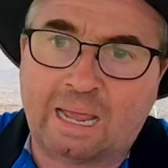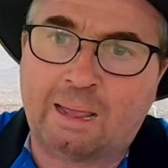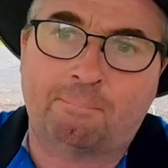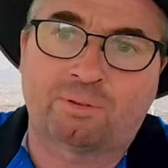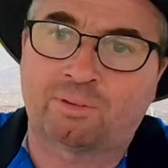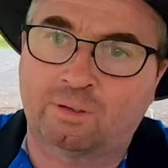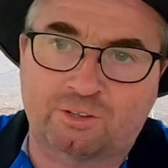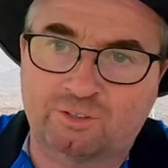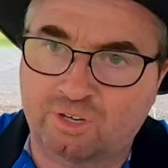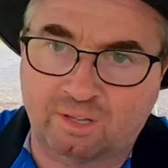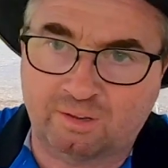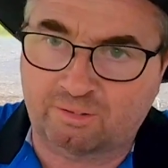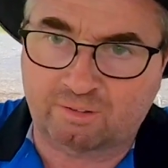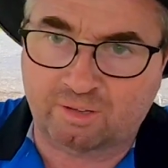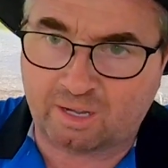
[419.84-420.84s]
app, such
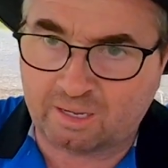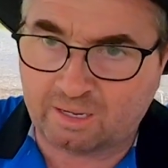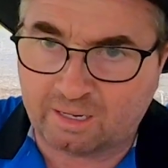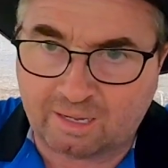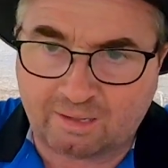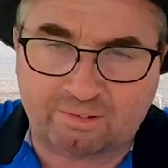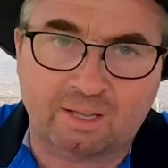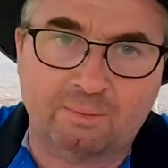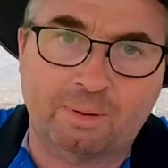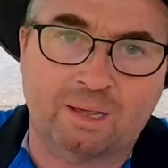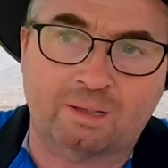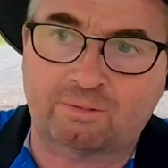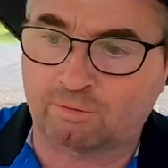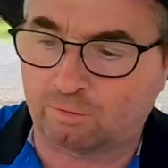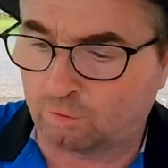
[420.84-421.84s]
as, say,
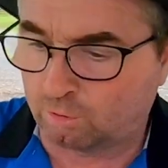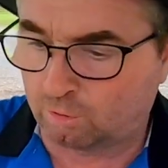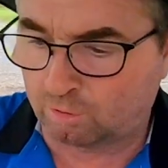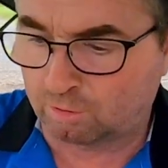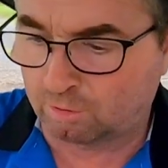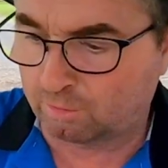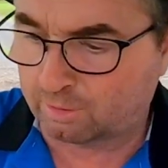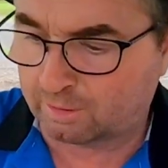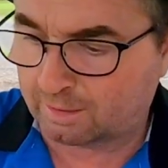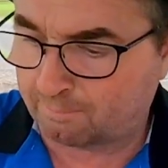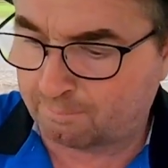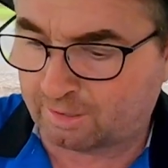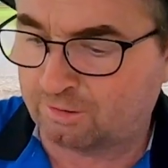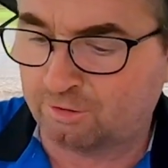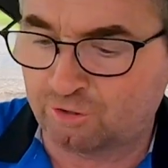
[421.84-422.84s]
SMS or
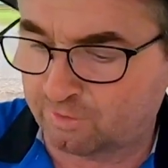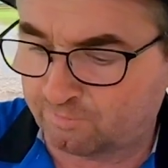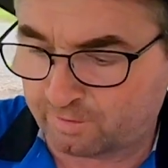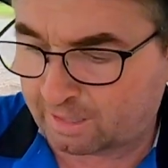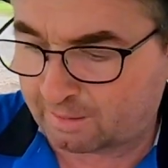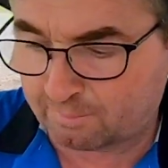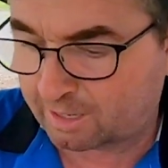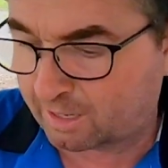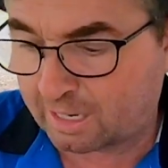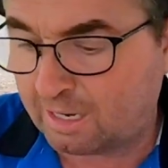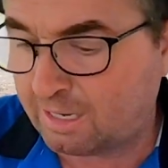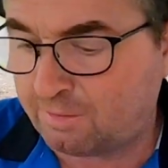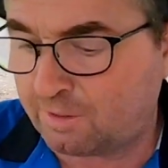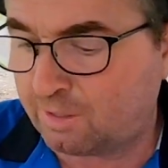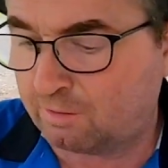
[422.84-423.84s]
Messenger for that matter.
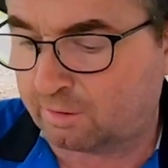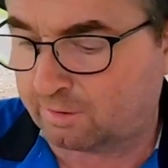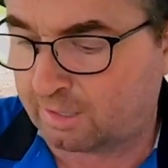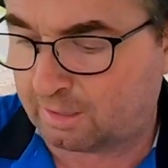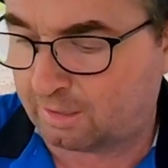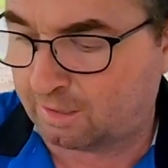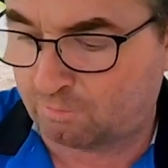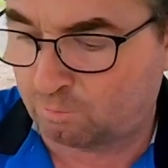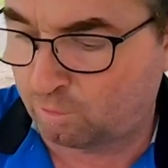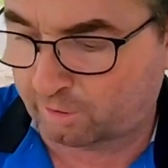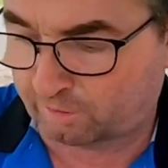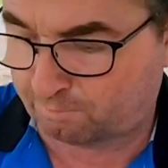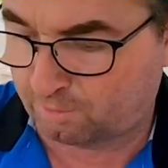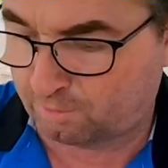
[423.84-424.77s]
Anything like that, it works